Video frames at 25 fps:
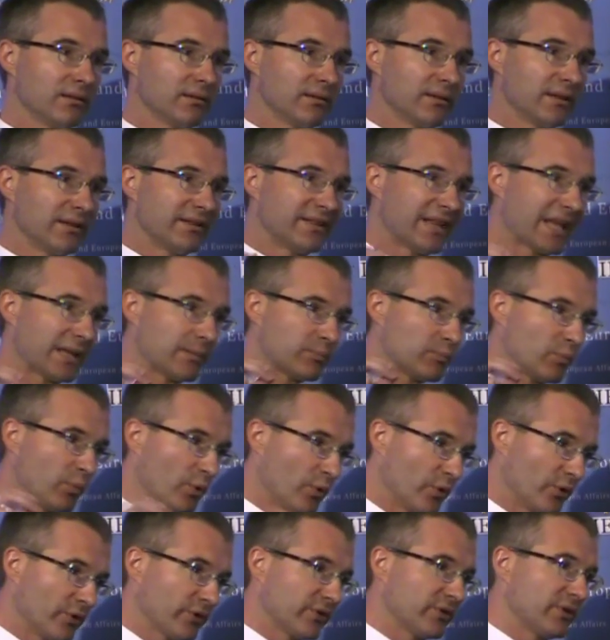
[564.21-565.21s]
the debt
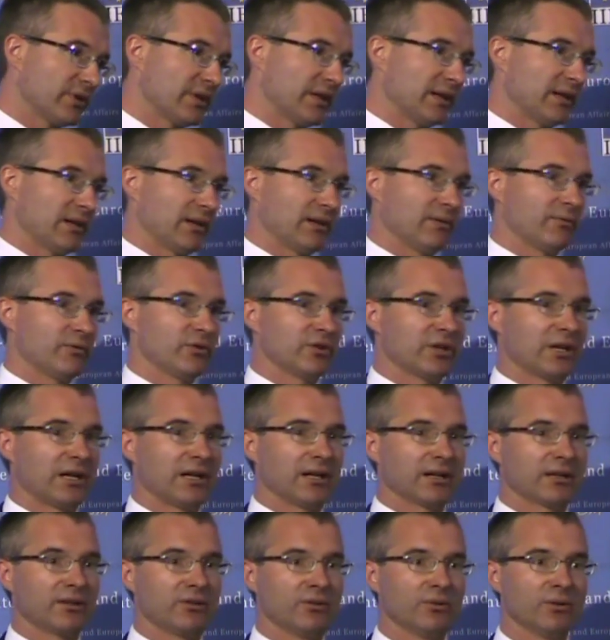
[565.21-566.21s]
burden there, I would
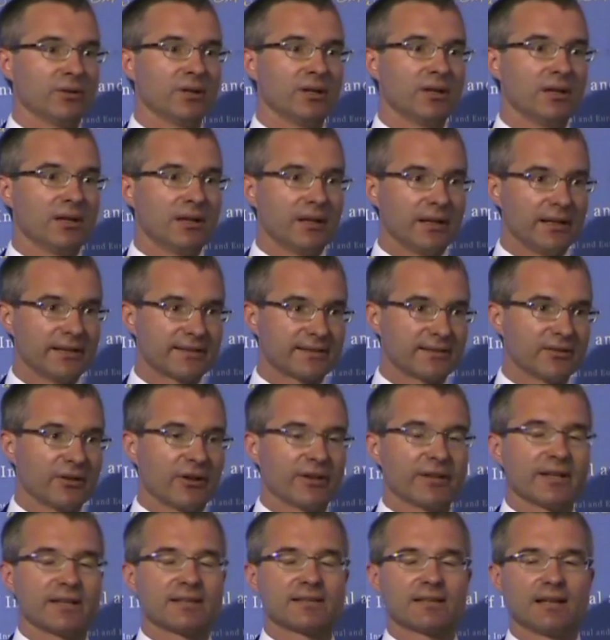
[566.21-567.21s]
argue, is
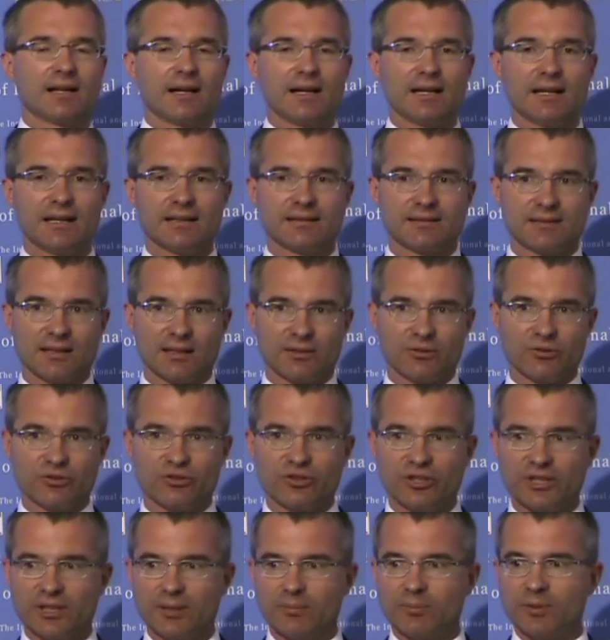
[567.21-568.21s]
not as high as debt to
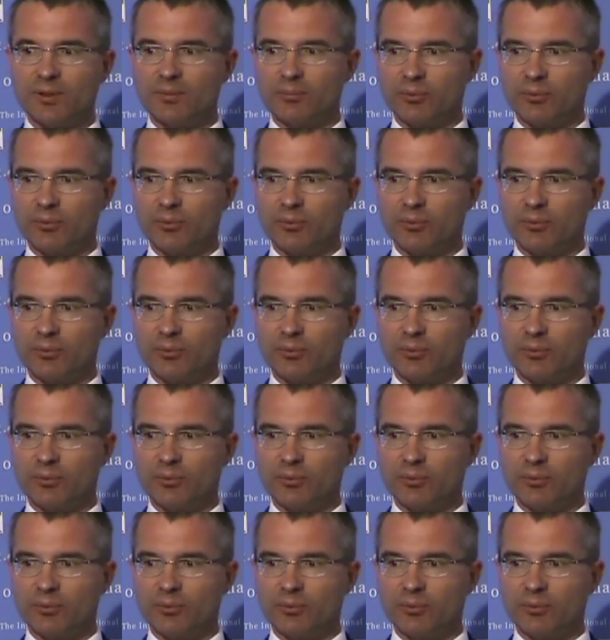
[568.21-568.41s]
G D P